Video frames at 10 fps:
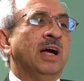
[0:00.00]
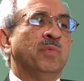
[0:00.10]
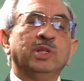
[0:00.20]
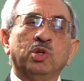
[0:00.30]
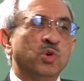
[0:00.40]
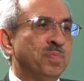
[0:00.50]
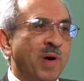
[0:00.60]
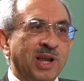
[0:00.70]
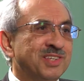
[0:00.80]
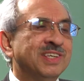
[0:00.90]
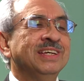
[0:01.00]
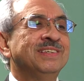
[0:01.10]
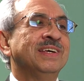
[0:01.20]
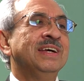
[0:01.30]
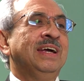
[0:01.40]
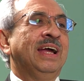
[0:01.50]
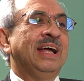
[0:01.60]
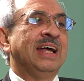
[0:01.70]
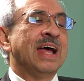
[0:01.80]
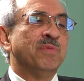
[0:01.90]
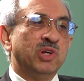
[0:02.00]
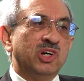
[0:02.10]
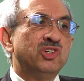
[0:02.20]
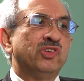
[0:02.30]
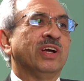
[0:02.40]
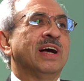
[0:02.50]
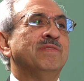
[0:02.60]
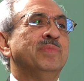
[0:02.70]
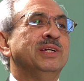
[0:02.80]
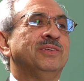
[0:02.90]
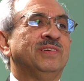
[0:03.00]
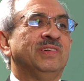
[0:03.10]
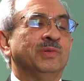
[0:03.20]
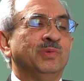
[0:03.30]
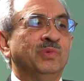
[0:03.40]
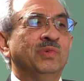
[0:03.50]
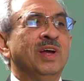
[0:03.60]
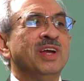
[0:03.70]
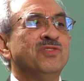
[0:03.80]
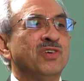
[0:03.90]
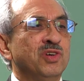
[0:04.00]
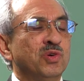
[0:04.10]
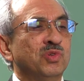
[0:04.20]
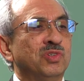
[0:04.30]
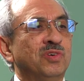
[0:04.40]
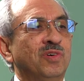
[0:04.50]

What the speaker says: with good policies. And I would urge the government to introduce